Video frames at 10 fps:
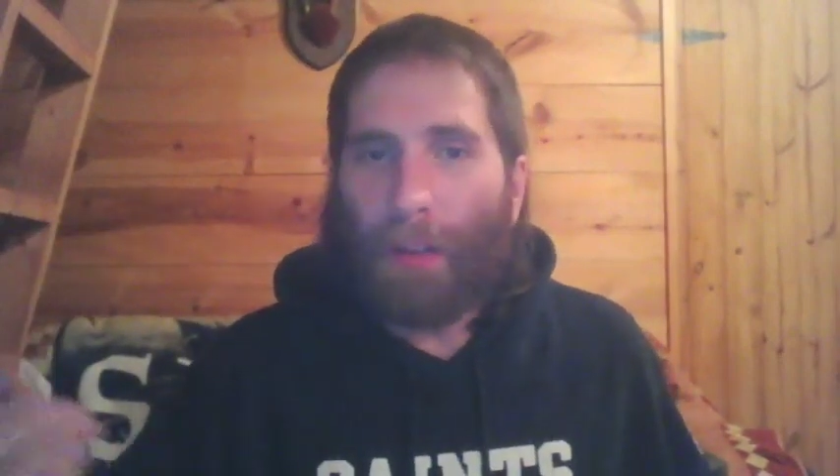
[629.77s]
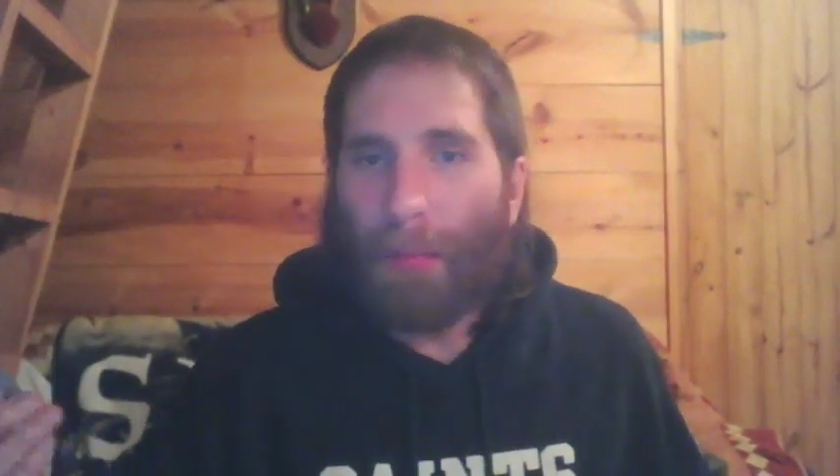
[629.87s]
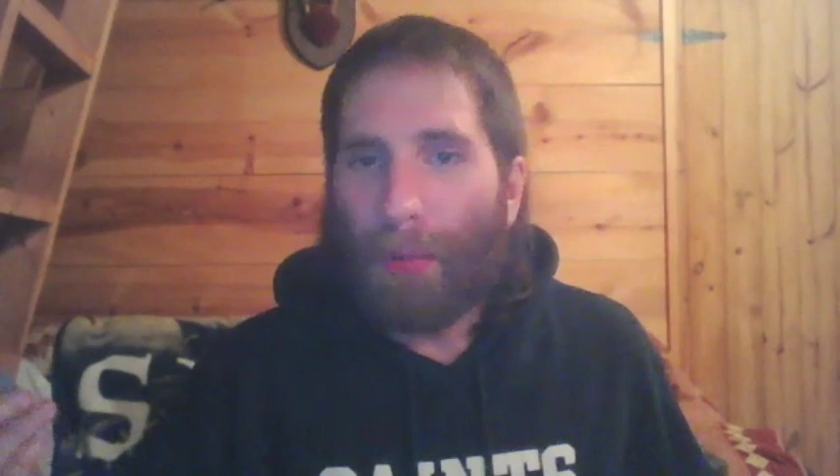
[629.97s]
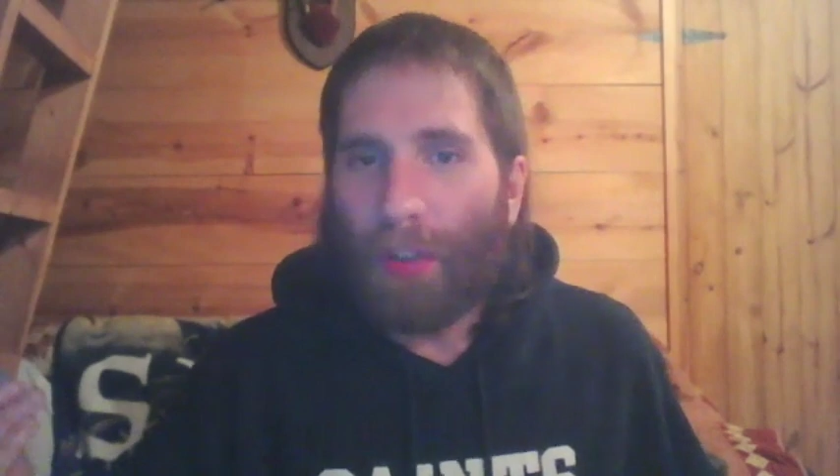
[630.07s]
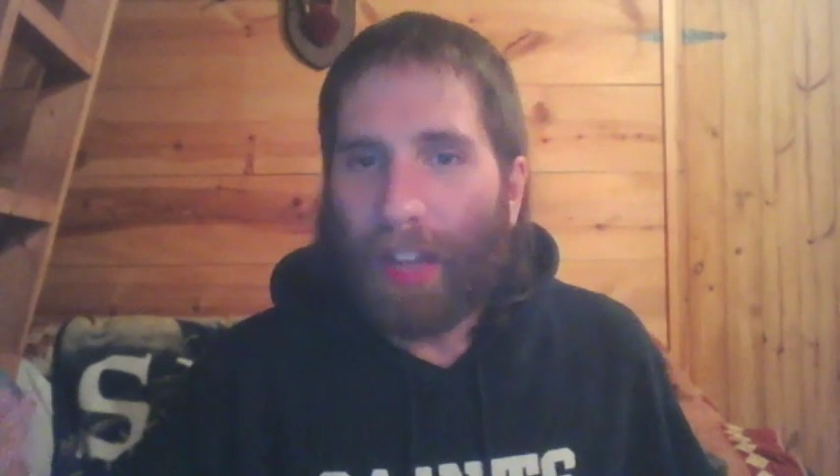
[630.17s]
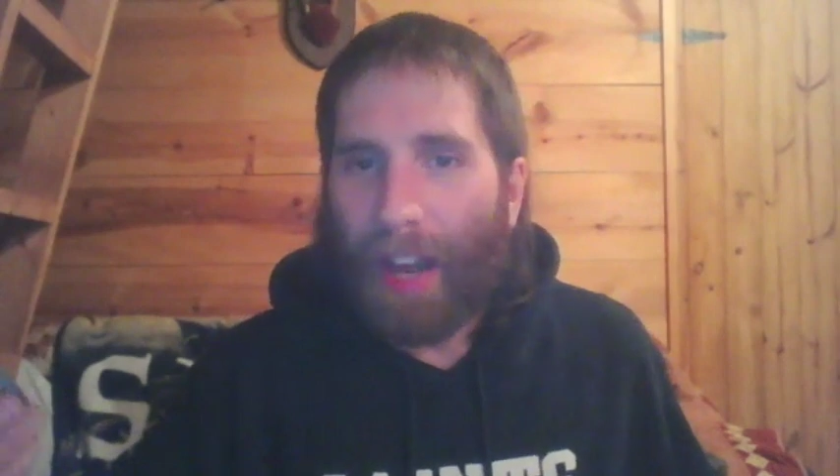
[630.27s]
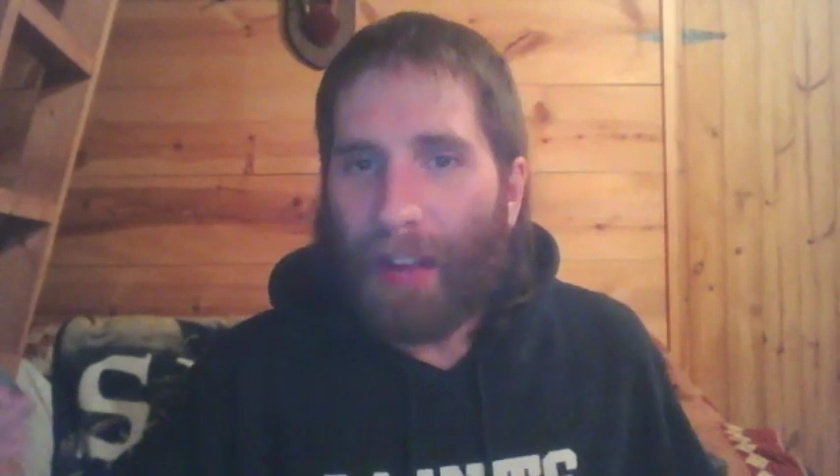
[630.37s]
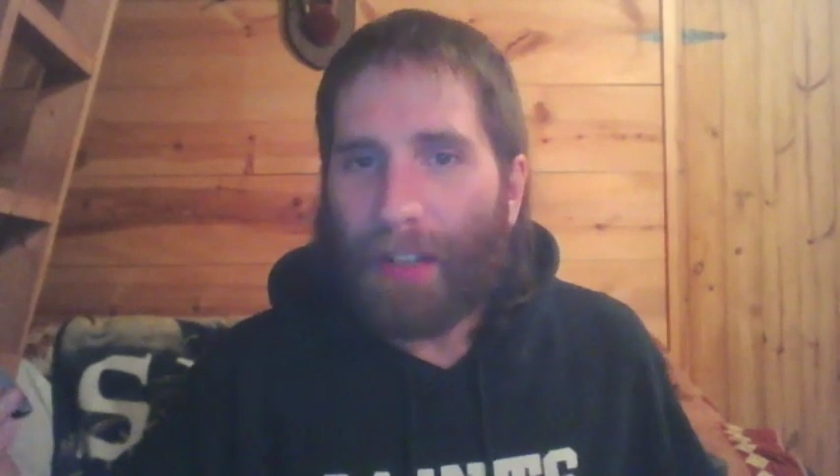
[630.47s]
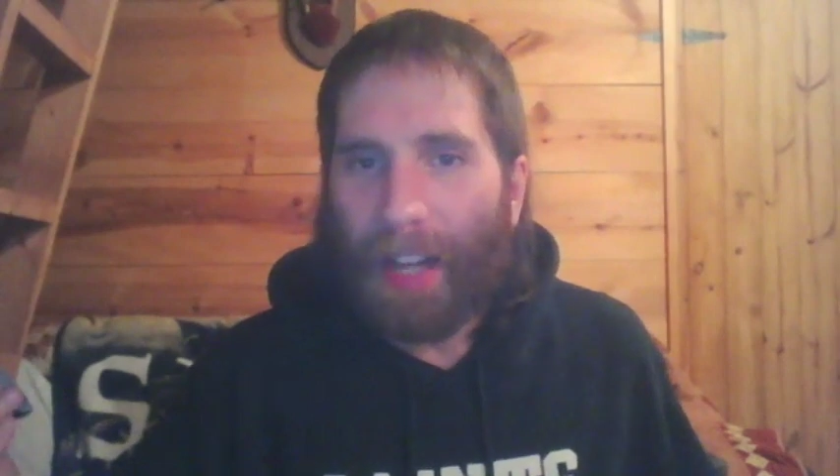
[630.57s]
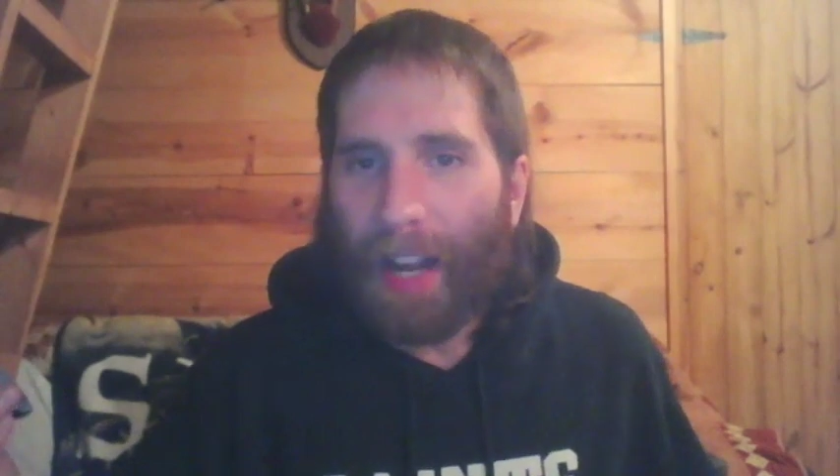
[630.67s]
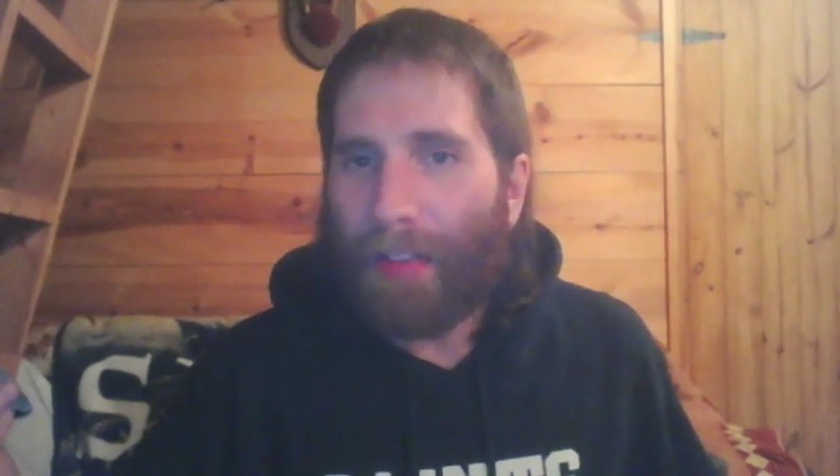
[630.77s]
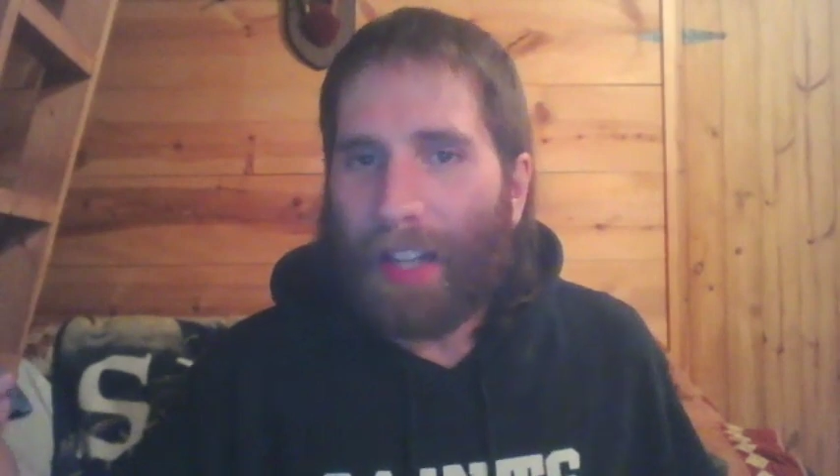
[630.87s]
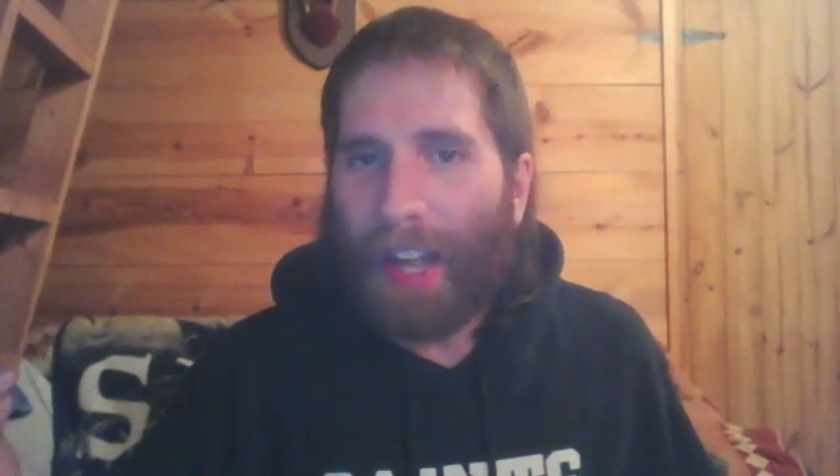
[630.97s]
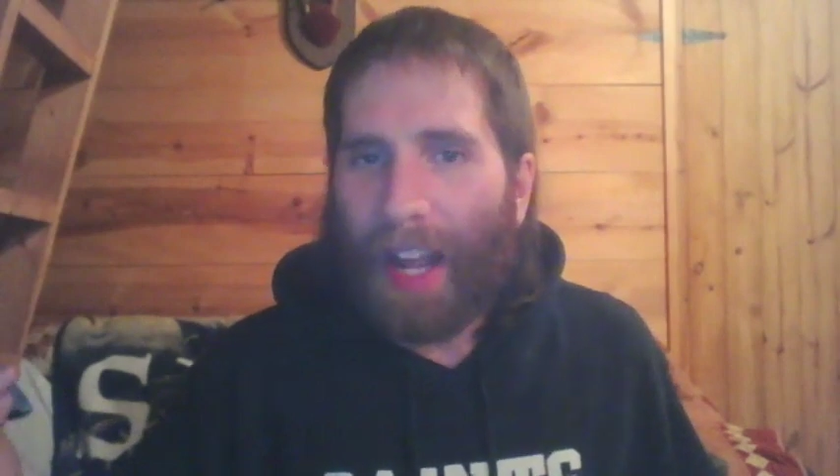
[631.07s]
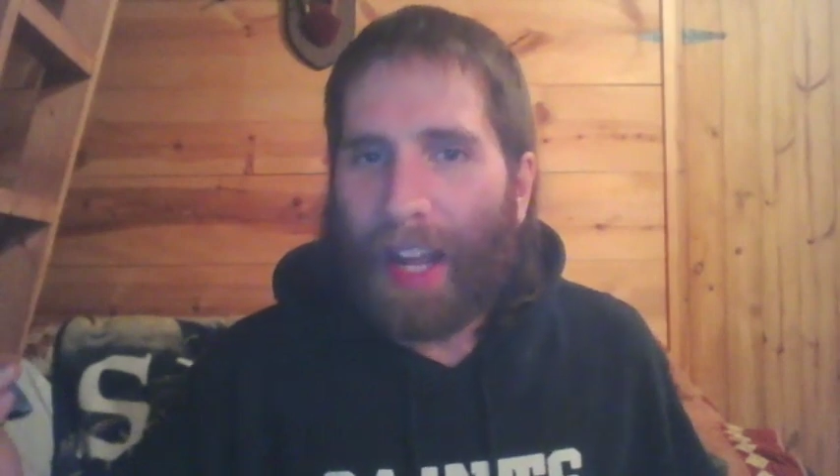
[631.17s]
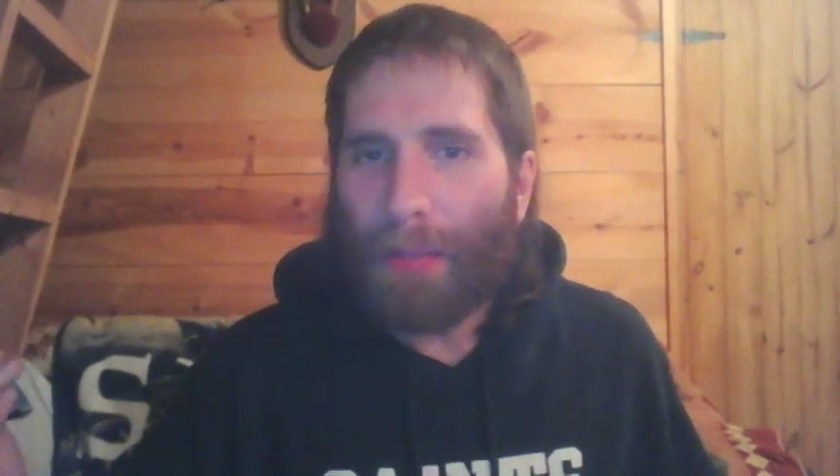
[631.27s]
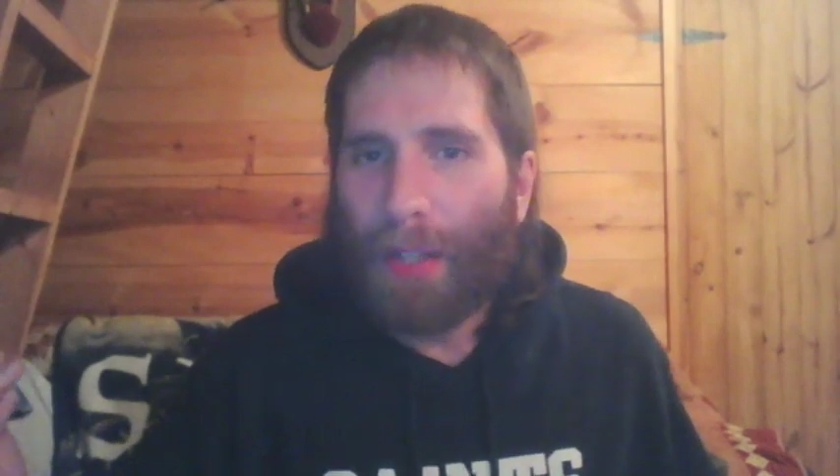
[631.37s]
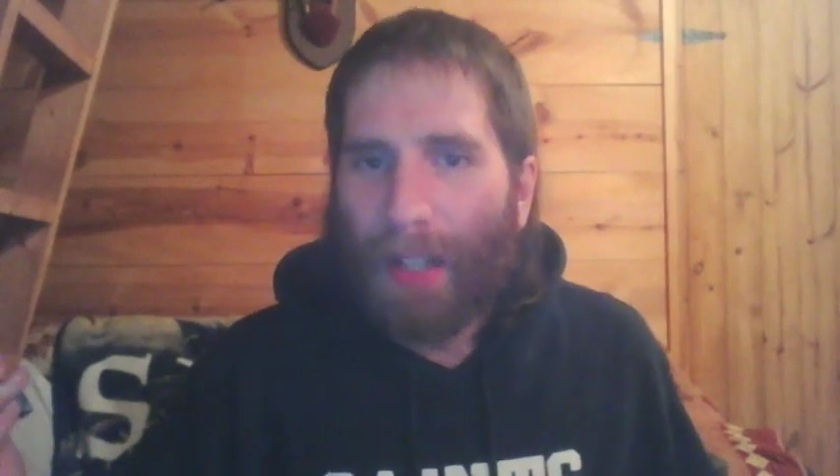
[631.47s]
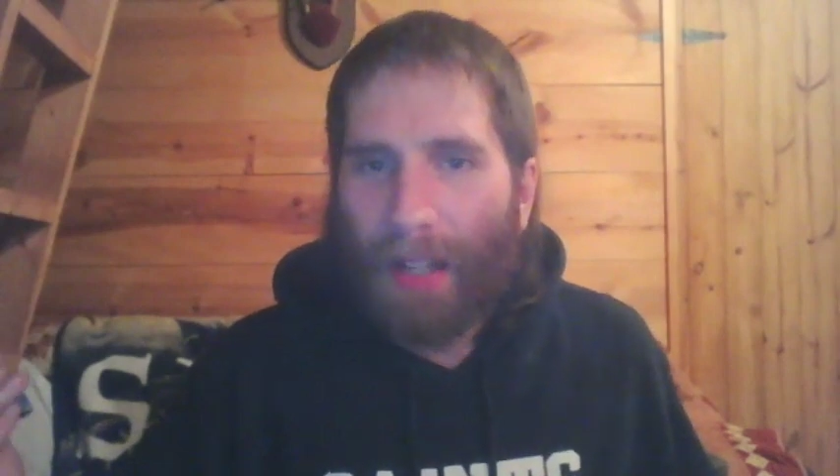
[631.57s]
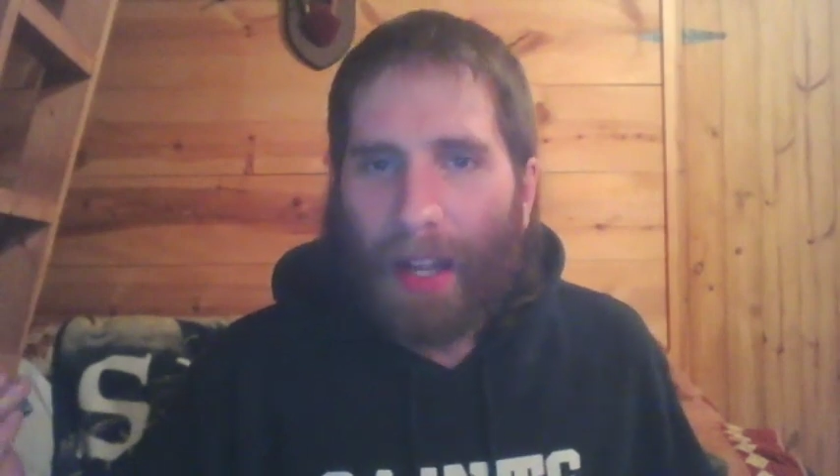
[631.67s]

fumbles every game.